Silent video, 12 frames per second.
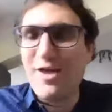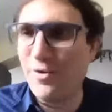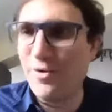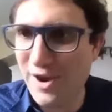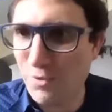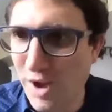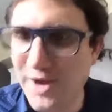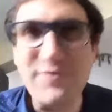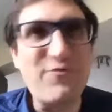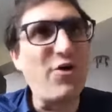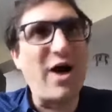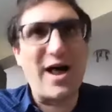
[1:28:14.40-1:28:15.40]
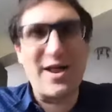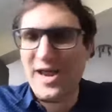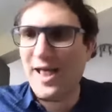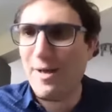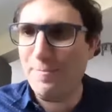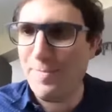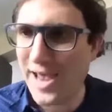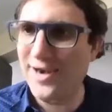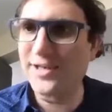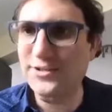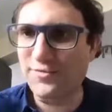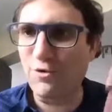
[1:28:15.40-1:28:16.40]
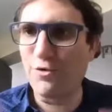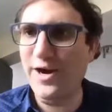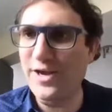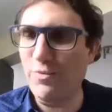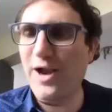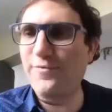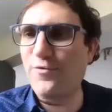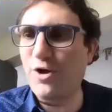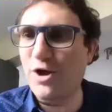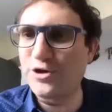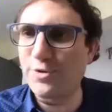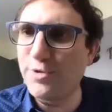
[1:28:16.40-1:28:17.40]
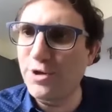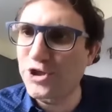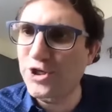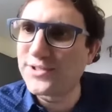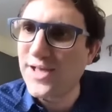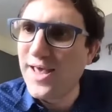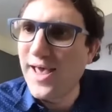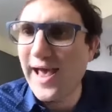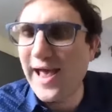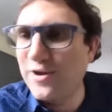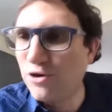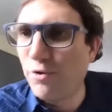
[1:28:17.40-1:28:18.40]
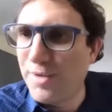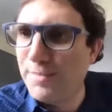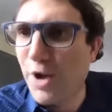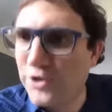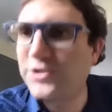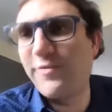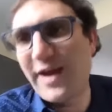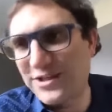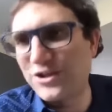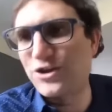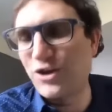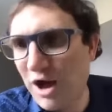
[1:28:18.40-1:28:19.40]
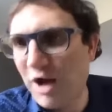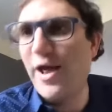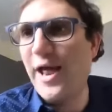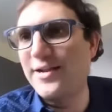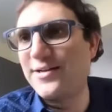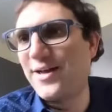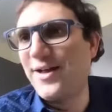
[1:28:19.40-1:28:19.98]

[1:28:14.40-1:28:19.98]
had wonderful, I thank our panelists for really wonderful contributions, and you'll be motivated to go and